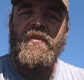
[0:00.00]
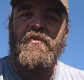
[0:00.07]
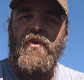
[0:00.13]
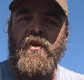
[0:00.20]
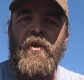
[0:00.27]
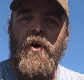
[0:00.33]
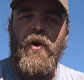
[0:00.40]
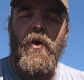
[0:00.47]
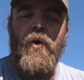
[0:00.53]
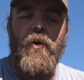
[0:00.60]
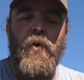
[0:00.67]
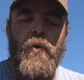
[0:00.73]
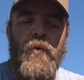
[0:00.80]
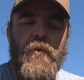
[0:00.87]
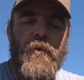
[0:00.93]
actually
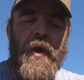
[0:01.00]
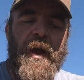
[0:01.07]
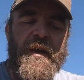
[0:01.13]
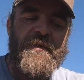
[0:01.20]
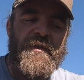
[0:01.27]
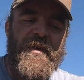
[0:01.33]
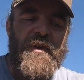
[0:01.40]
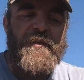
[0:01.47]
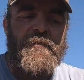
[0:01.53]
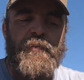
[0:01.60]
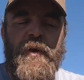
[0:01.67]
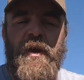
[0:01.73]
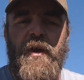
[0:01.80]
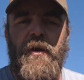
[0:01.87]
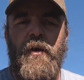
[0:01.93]
no exudates
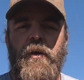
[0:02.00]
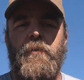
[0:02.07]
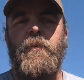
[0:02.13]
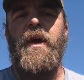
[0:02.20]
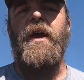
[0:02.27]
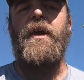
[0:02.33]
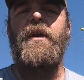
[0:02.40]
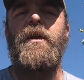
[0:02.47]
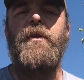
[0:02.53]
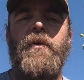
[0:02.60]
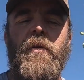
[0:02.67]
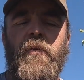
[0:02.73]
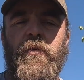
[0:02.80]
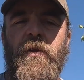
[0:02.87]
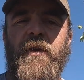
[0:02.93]
being made, and
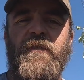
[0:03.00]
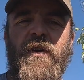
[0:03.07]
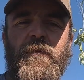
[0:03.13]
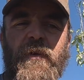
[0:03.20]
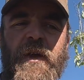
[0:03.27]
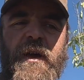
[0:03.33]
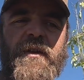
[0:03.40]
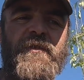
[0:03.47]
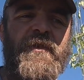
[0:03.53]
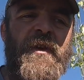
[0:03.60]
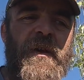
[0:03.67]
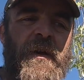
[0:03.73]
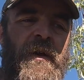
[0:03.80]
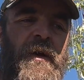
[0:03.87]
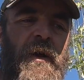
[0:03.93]
living plants
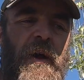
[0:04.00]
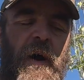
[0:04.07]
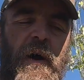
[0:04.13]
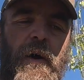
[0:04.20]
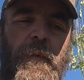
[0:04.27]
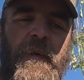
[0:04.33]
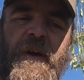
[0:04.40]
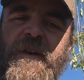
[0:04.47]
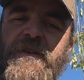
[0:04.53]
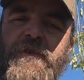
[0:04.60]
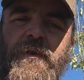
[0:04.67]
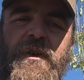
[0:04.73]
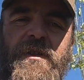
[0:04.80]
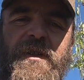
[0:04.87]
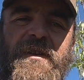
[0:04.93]

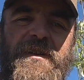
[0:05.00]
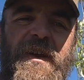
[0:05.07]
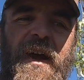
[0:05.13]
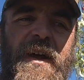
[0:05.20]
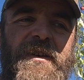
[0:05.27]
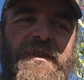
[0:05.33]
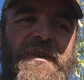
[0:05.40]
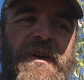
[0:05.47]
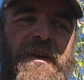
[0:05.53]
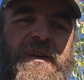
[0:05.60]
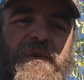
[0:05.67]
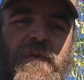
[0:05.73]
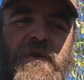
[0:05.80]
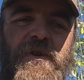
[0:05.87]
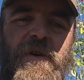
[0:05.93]
excrete these
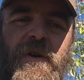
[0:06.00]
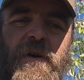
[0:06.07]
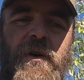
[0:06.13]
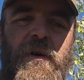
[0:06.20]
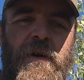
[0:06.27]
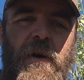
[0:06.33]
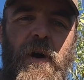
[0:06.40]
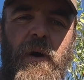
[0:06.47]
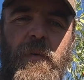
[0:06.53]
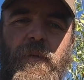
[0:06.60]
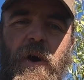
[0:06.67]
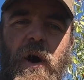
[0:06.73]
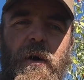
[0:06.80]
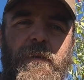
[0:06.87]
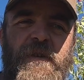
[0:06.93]
exudates, which are
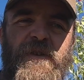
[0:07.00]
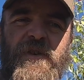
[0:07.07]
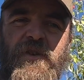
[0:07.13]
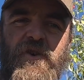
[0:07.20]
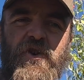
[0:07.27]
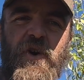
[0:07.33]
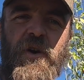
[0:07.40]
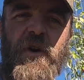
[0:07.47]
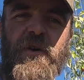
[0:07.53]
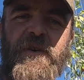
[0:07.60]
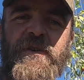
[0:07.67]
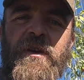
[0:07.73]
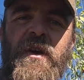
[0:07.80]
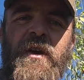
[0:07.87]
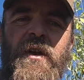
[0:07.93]
carbons and
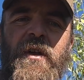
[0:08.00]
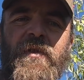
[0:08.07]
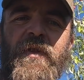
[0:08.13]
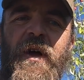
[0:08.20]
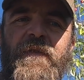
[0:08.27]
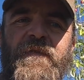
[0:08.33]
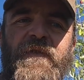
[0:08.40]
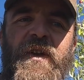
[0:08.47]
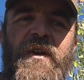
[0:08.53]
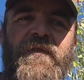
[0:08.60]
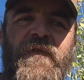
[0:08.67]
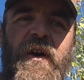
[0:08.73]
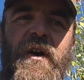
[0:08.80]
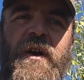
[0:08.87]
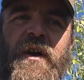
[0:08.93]
sugars that feed
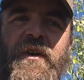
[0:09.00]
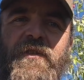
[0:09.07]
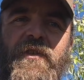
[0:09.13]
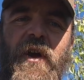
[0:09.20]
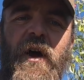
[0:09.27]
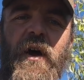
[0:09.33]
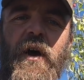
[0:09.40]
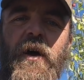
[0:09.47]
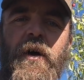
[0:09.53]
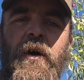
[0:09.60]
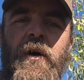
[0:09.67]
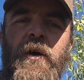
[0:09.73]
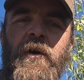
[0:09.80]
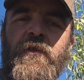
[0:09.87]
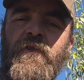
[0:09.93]
various
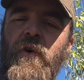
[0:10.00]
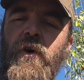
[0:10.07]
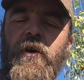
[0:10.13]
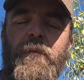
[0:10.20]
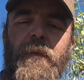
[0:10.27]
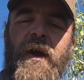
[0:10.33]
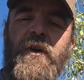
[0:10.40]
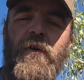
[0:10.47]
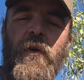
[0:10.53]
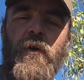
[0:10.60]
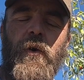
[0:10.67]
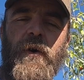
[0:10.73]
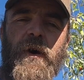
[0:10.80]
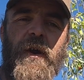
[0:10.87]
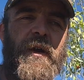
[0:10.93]
soil
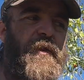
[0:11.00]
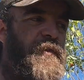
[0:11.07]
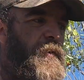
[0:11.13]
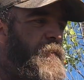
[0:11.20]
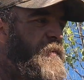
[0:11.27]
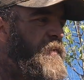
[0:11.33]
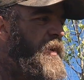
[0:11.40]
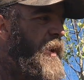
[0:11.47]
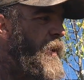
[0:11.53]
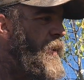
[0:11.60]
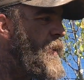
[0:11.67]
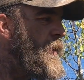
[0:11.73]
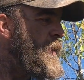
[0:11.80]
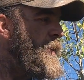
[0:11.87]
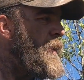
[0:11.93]
microorganisms.
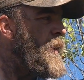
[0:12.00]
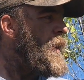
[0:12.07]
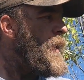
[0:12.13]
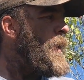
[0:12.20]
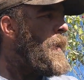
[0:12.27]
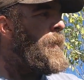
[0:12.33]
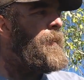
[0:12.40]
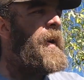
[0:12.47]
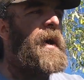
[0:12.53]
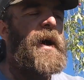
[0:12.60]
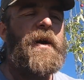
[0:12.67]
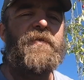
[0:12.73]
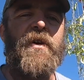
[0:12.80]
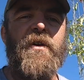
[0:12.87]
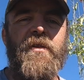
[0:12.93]
So by
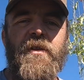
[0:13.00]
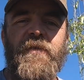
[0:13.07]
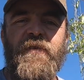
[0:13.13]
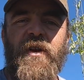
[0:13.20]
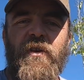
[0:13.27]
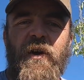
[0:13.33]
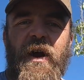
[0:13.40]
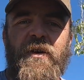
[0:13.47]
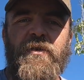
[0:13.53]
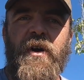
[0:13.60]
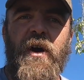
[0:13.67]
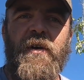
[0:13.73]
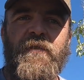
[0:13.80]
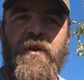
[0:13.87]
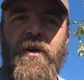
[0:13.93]
having a living ground
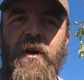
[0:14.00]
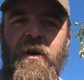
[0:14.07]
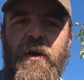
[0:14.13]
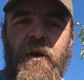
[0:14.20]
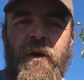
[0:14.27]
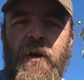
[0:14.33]
cover,